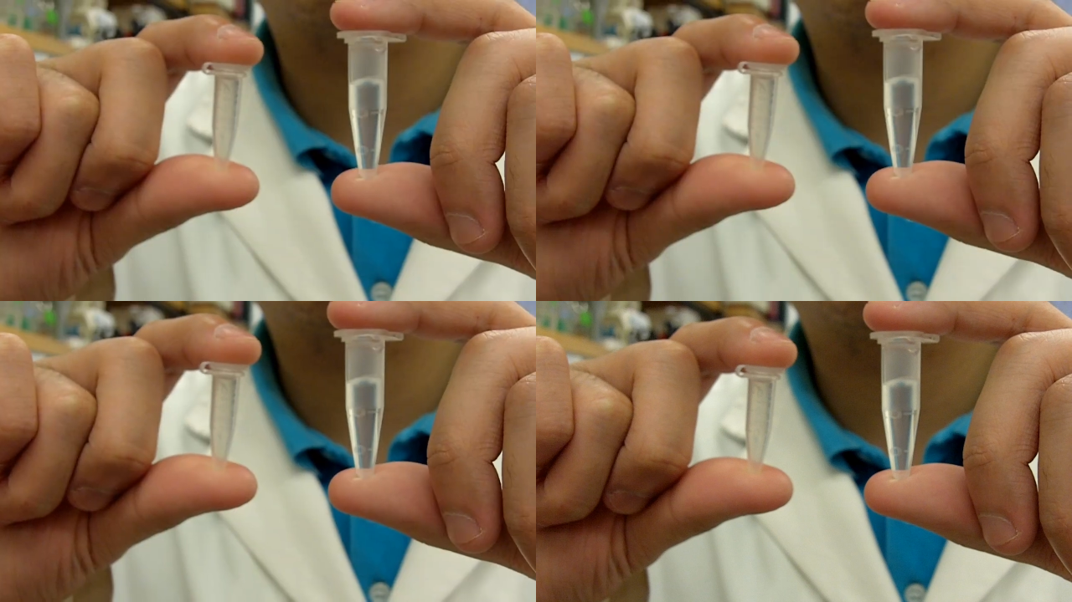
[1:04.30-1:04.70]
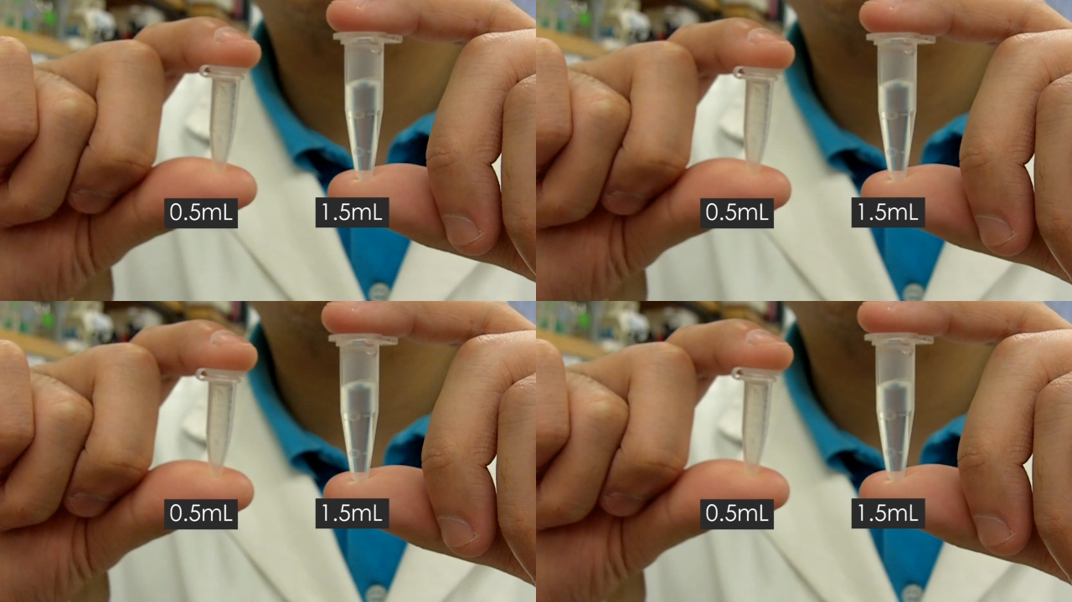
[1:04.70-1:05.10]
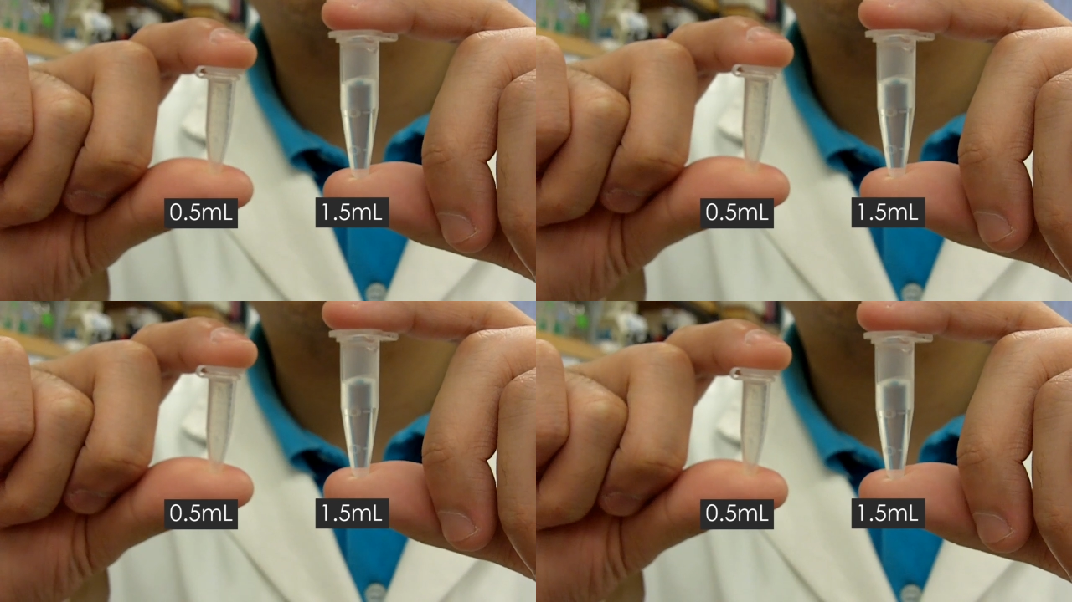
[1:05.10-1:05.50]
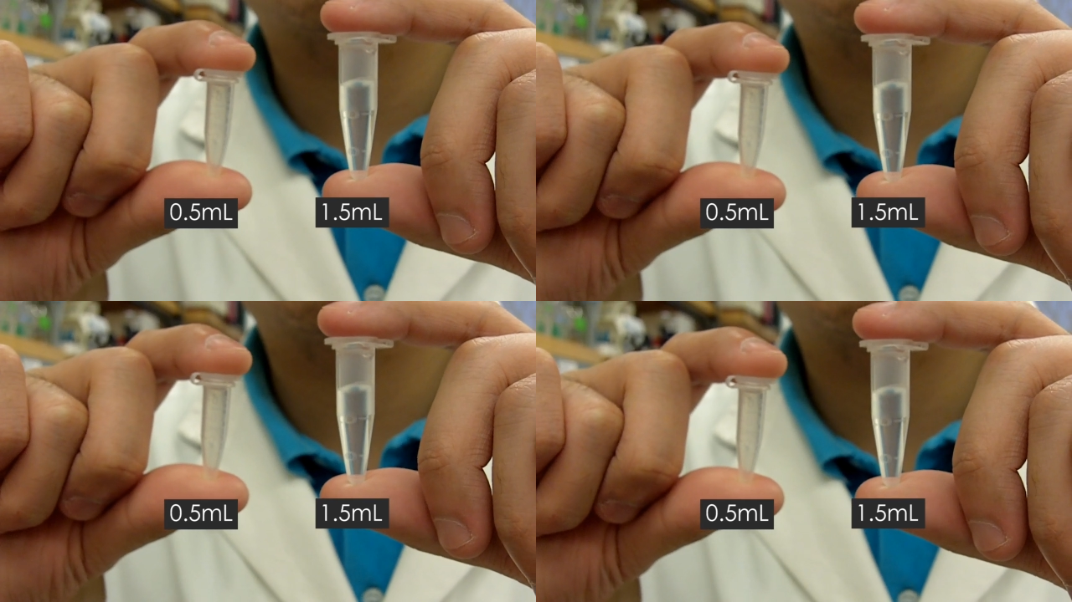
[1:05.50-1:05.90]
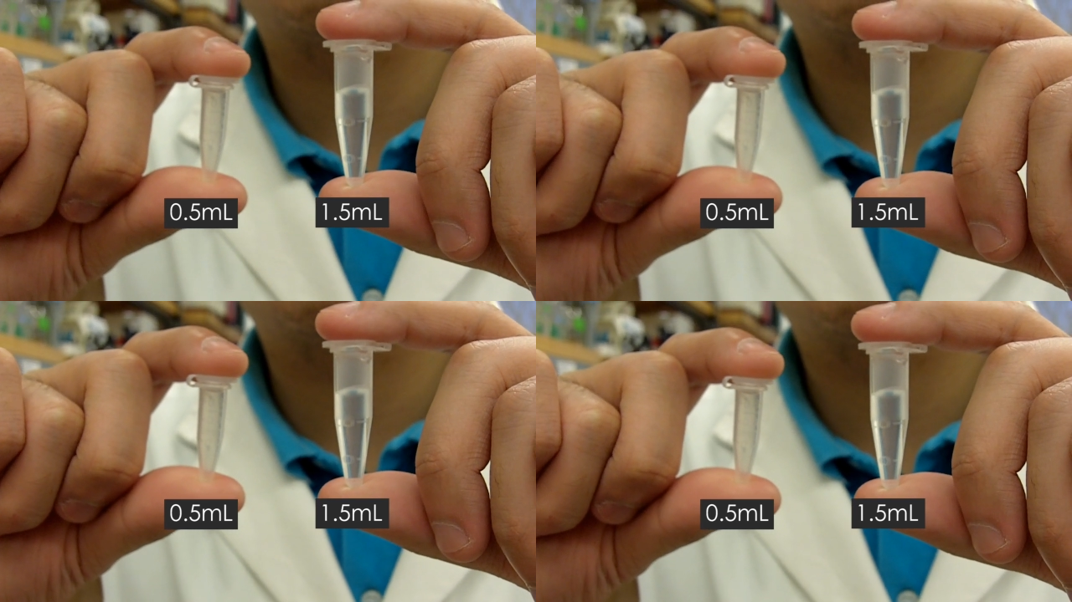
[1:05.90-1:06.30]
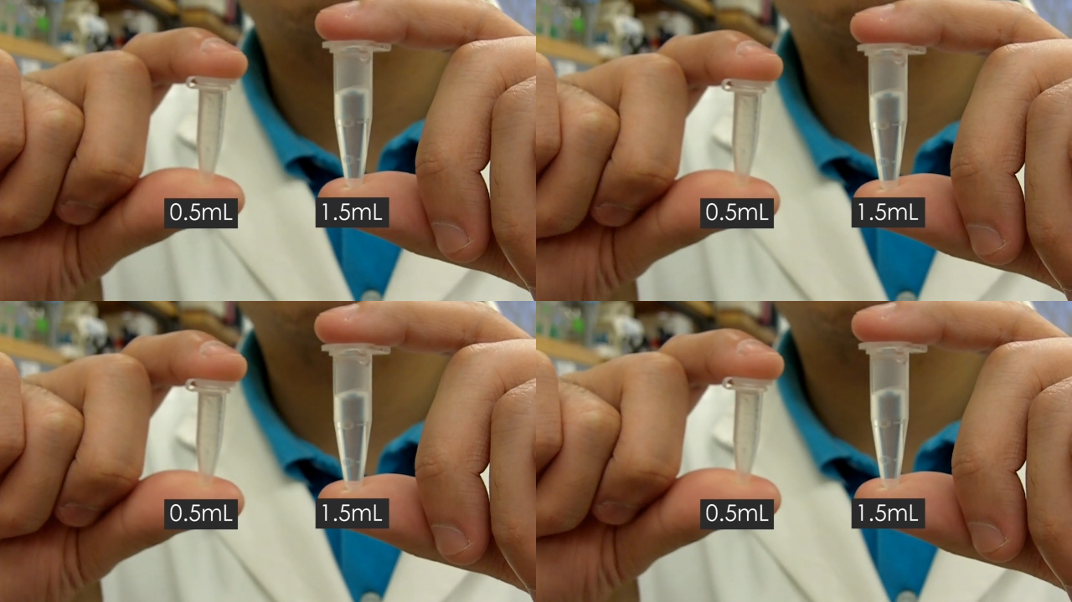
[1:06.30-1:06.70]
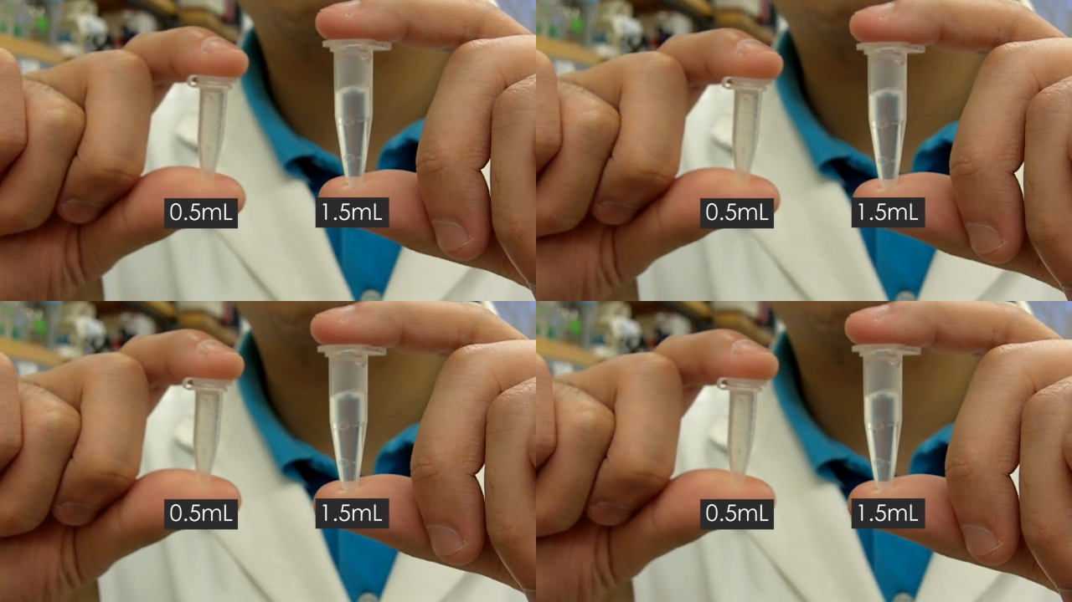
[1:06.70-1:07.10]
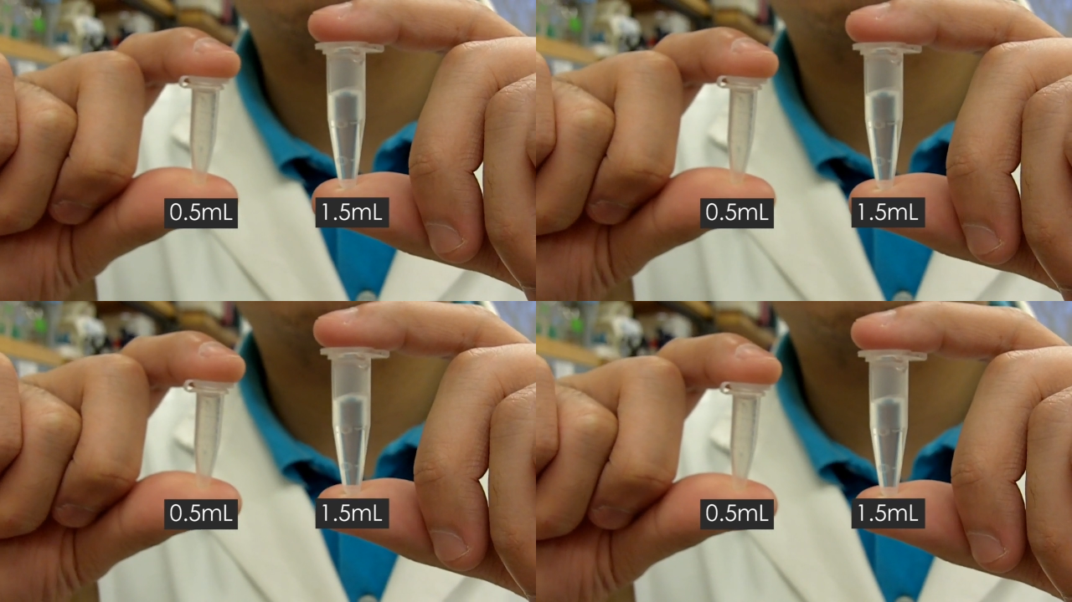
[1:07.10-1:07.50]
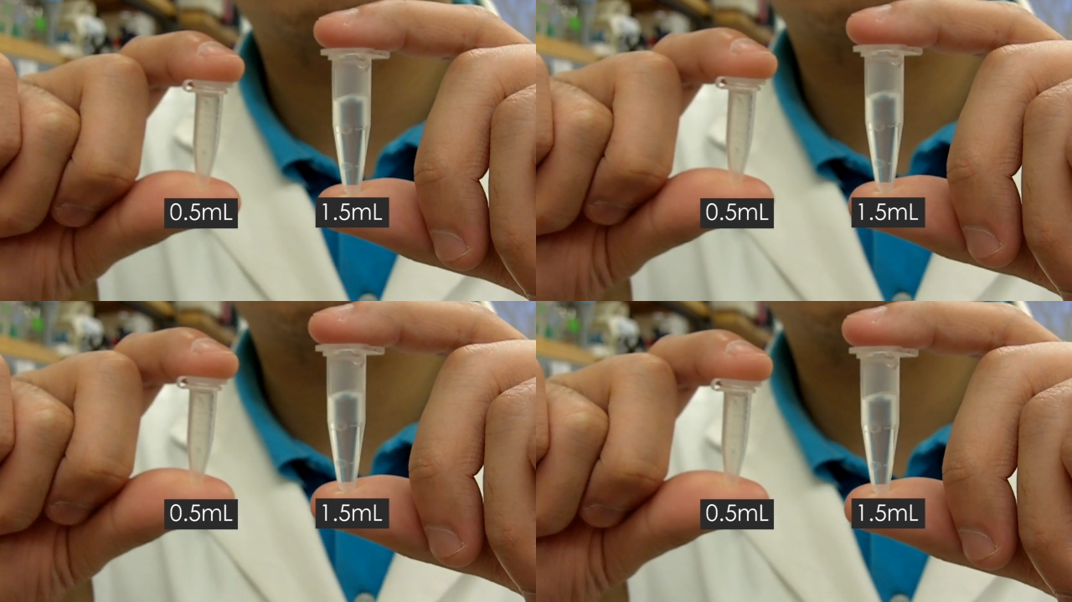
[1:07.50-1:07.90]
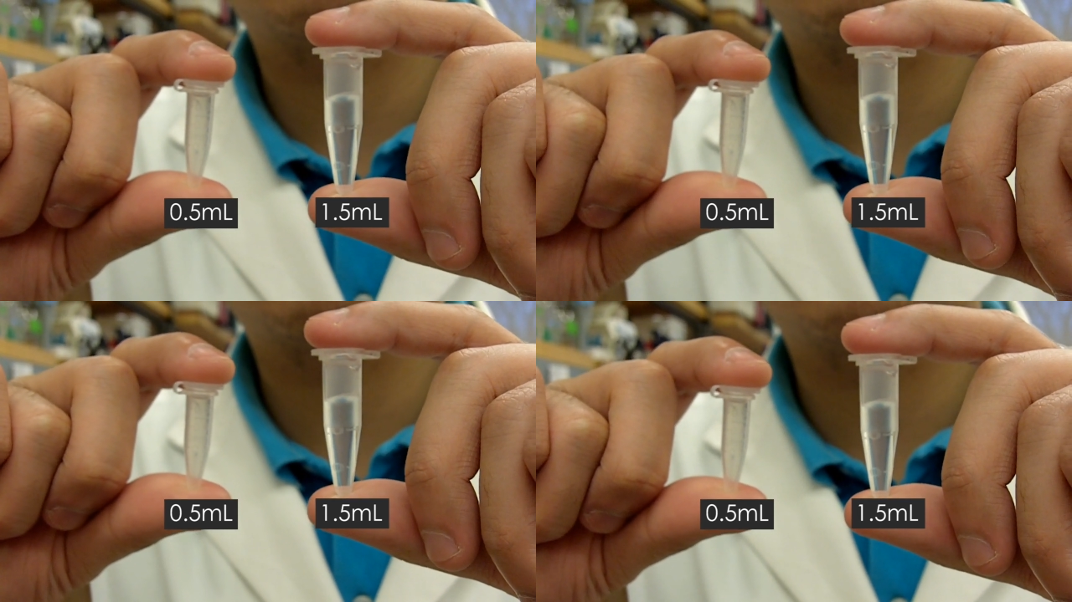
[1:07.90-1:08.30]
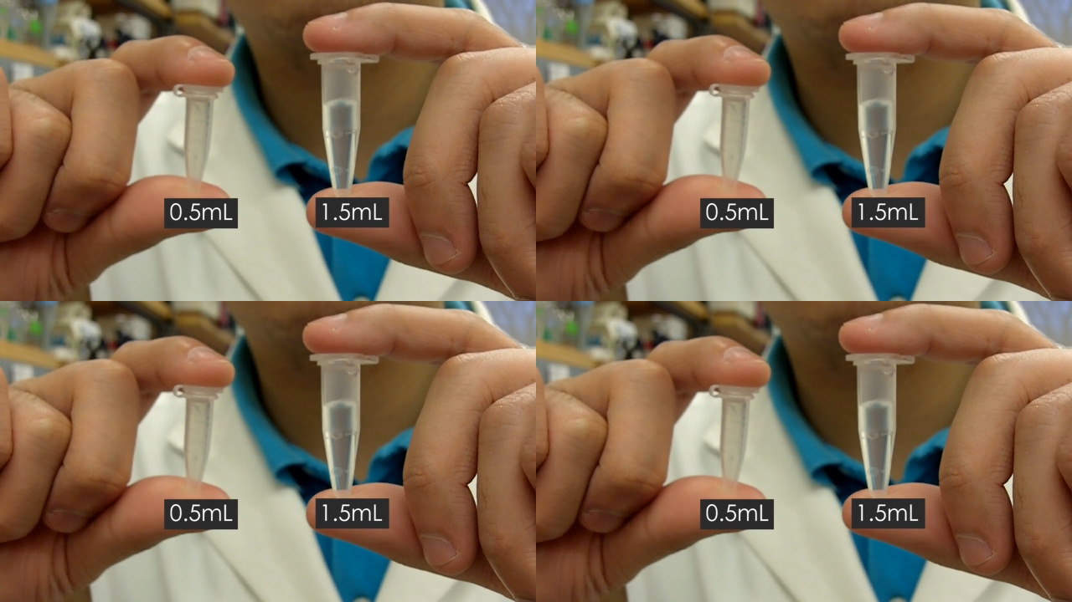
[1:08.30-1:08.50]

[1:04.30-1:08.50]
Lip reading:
(no speaker visible)